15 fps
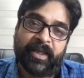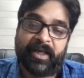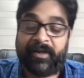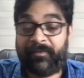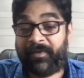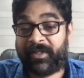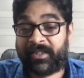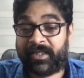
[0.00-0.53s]

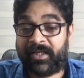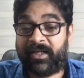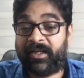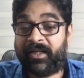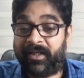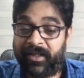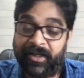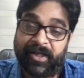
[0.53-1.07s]
If it's a
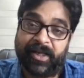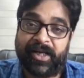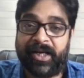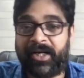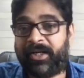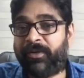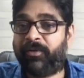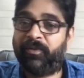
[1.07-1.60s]

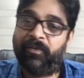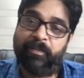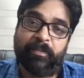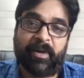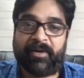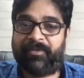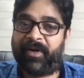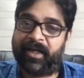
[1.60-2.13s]
negative,
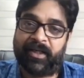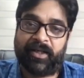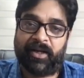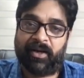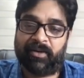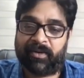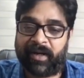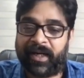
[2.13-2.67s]
perfectly
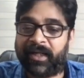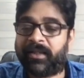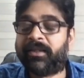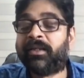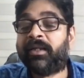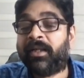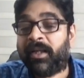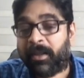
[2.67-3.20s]
alright.
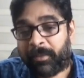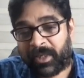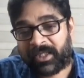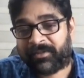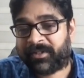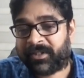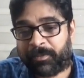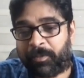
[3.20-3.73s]
But
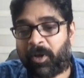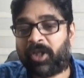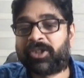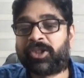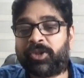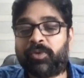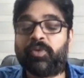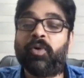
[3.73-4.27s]
it's a
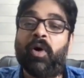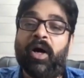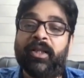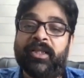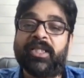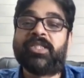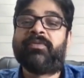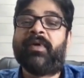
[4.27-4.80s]
positive, so
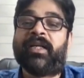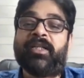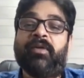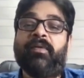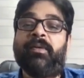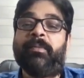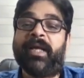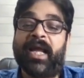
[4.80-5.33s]
this vector
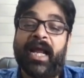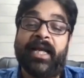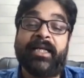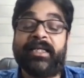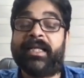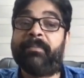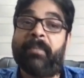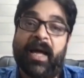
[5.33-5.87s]
will be
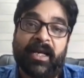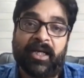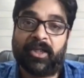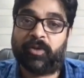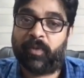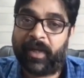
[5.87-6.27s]
anti-parallel to